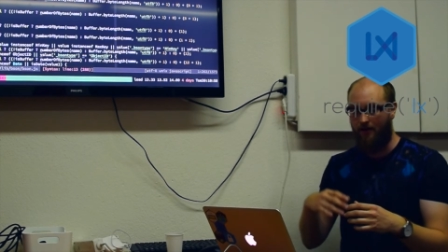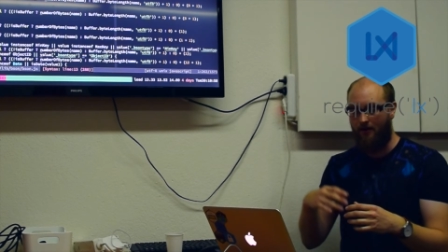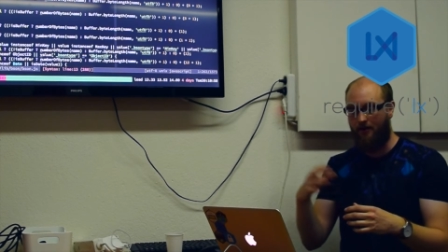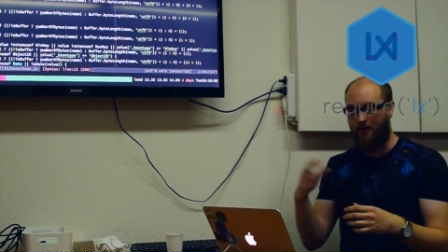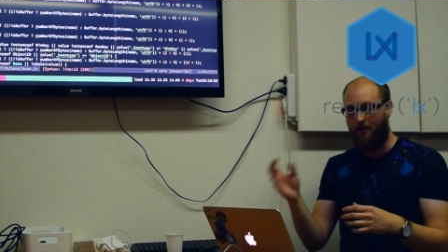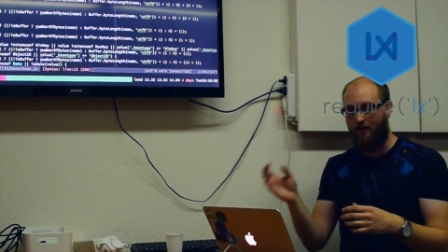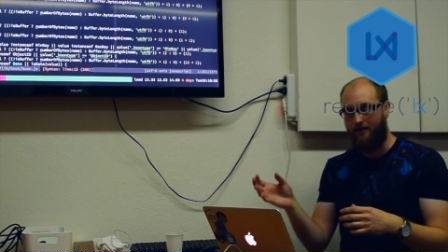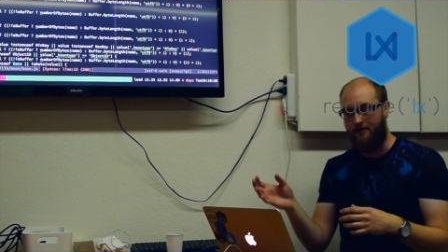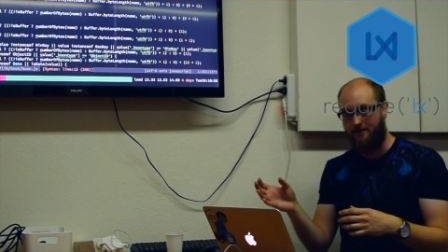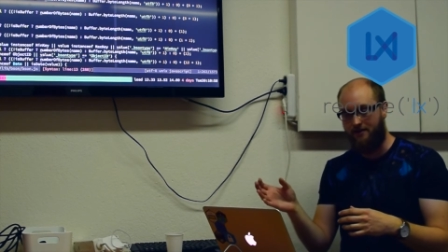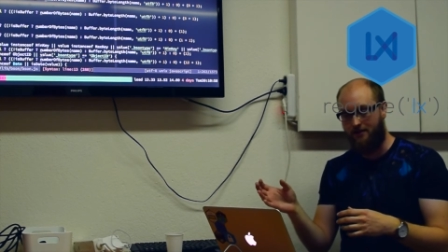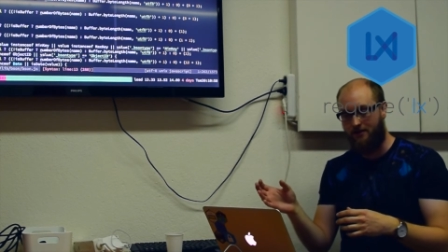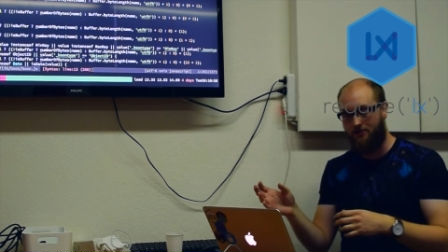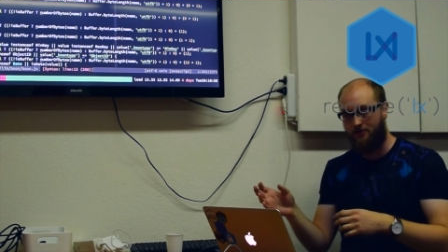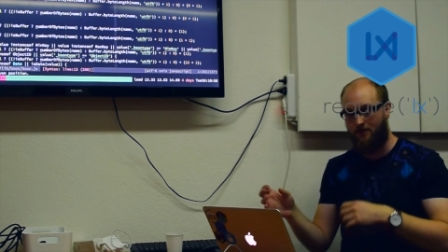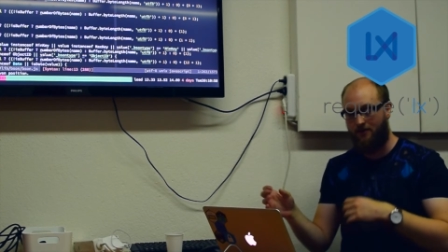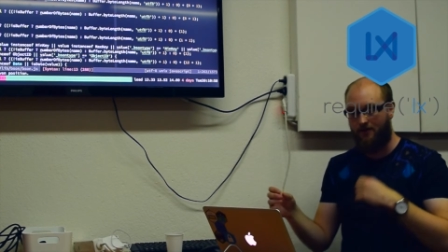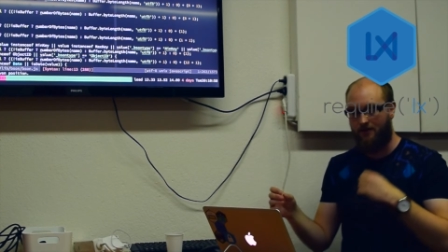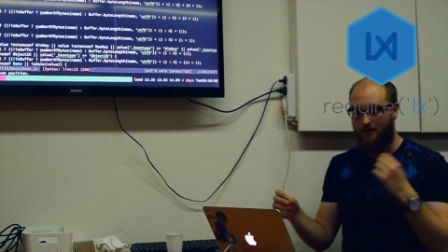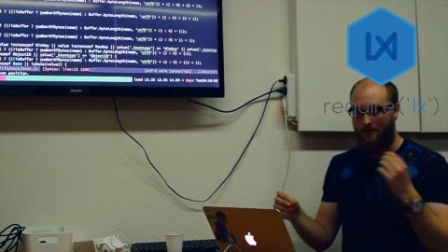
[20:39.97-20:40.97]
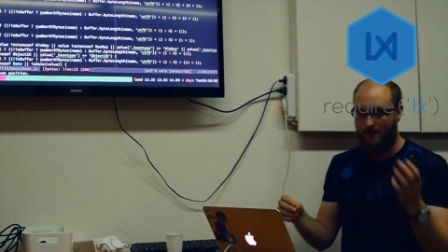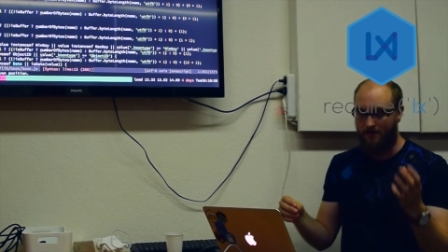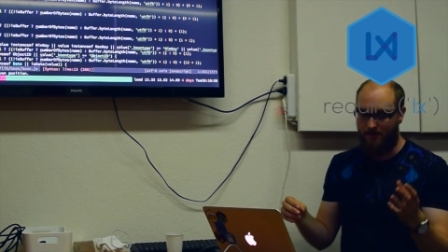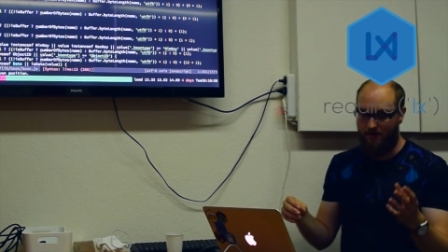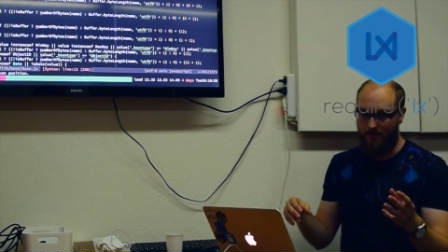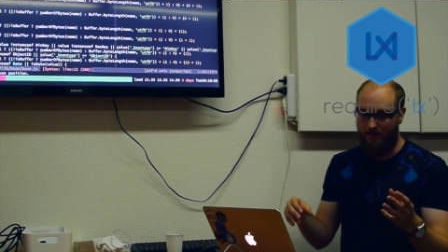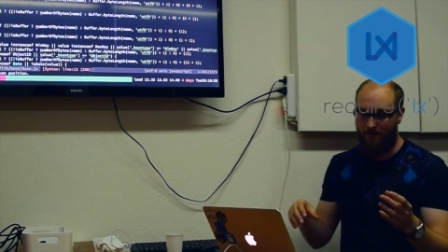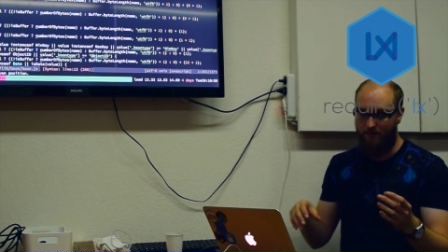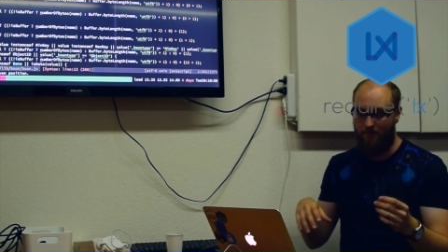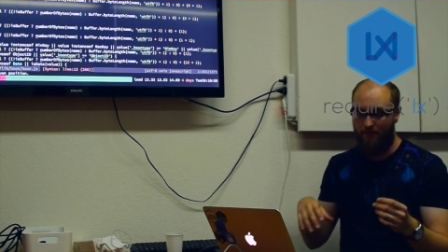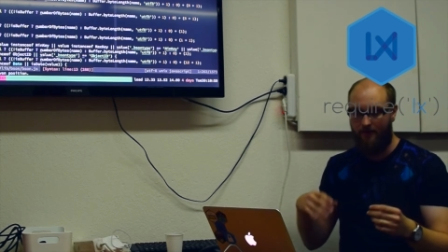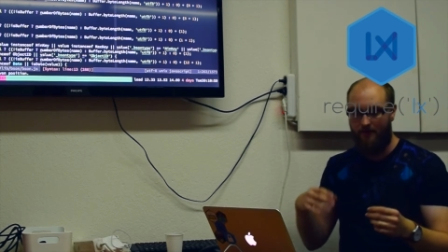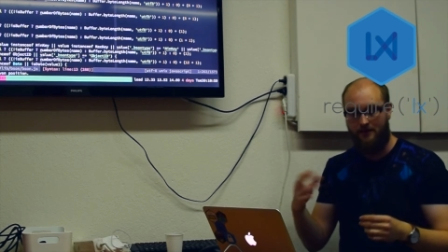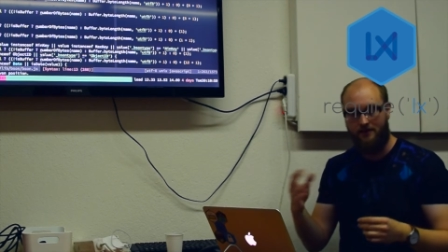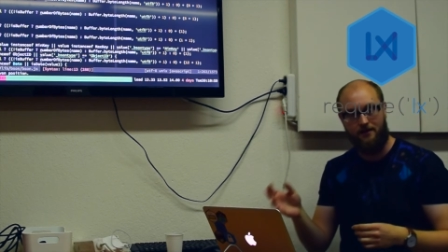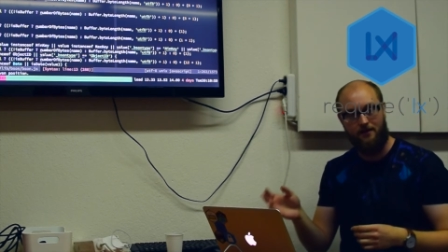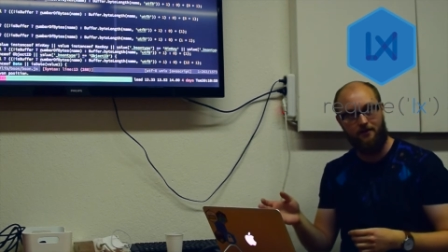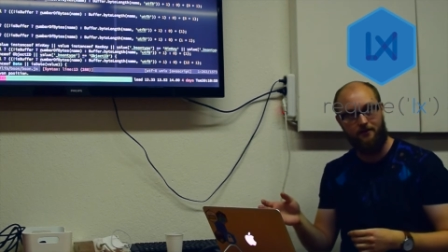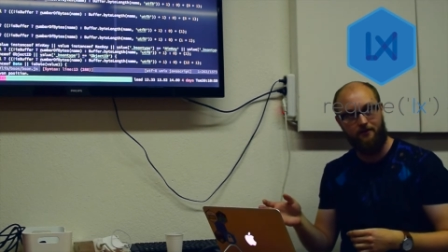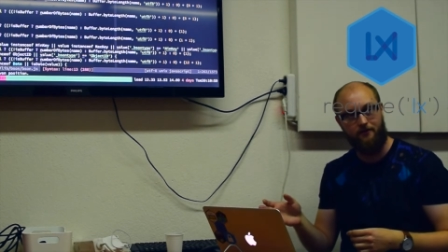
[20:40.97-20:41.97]
oh, is it a string? Is it a number?
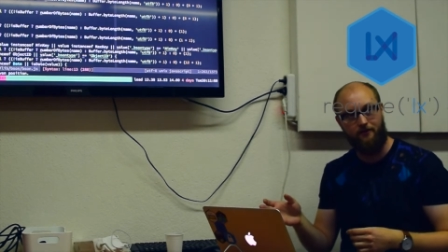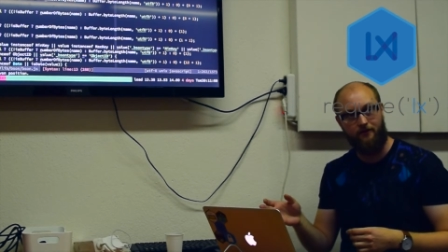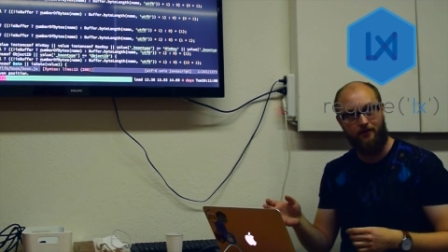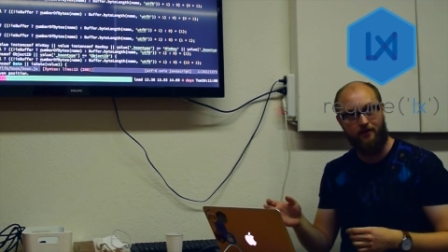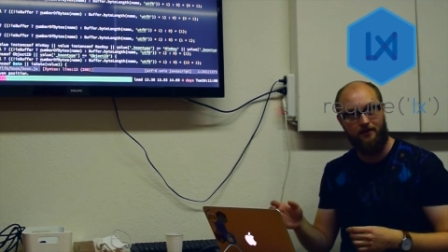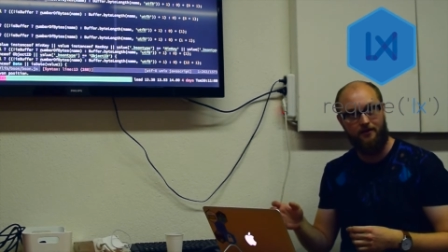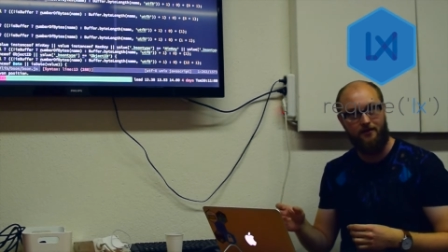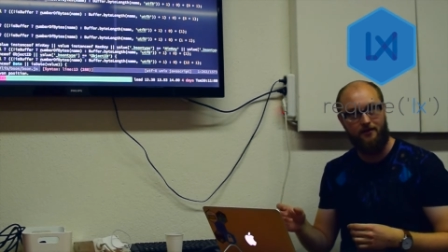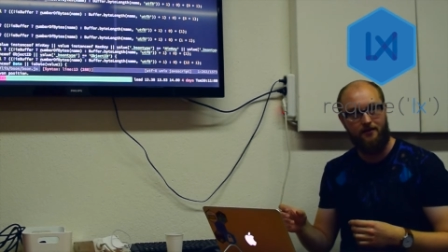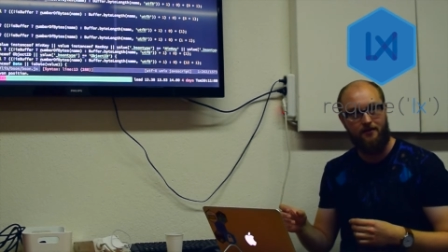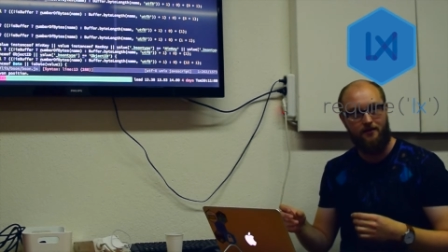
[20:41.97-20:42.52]
Is it undefined?